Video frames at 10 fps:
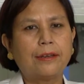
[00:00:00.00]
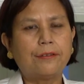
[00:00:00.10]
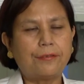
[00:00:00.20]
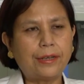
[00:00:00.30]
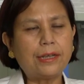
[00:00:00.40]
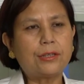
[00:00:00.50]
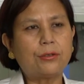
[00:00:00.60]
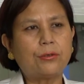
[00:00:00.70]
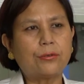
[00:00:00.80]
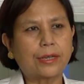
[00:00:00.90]
fail
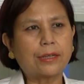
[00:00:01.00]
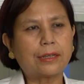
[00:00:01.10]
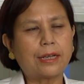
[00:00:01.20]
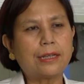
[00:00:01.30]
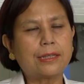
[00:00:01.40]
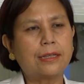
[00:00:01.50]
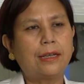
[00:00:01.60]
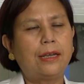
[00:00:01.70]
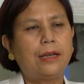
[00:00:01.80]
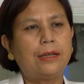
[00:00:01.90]
to recognize
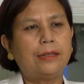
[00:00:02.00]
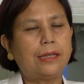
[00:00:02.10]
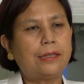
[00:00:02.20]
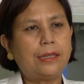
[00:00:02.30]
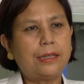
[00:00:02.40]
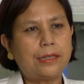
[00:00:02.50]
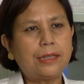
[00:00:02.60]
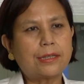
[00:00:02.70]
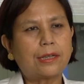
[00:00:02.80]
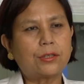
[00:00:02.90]
that
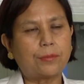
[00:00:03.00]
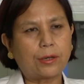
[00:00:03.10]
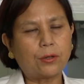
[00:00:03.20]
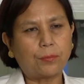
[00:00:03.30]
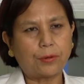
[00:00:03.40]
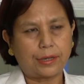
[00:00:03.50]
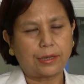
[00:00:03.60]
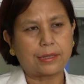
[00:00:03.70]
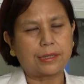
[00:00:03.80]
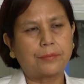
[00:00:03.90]
these are tobacco
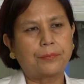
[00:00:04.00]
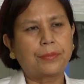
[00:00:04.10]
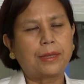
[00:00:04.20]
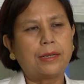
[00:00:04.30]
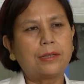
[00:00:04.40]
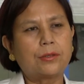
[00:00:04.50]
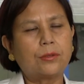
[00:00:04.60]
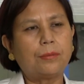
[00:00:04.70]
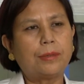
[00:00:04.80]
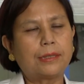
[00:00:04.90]
products.
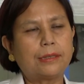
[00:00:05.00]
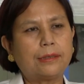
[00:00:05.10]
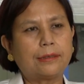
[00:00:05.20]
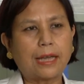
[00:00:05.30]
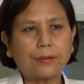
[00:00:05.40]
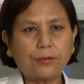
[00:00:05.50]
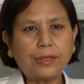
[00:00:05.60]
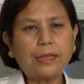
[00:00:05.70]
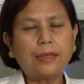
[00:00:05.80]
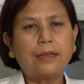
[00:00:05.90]
So, but
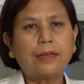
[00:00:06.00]
thankfully,